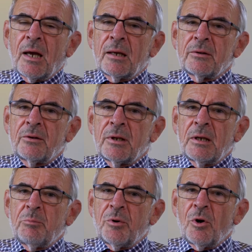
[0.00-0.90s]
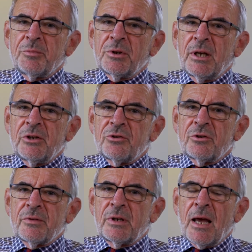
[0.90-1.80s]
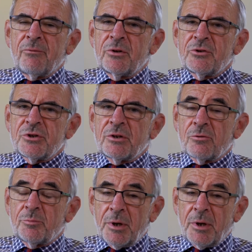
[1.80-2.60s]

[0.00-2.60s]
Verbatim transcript: at the population of an average general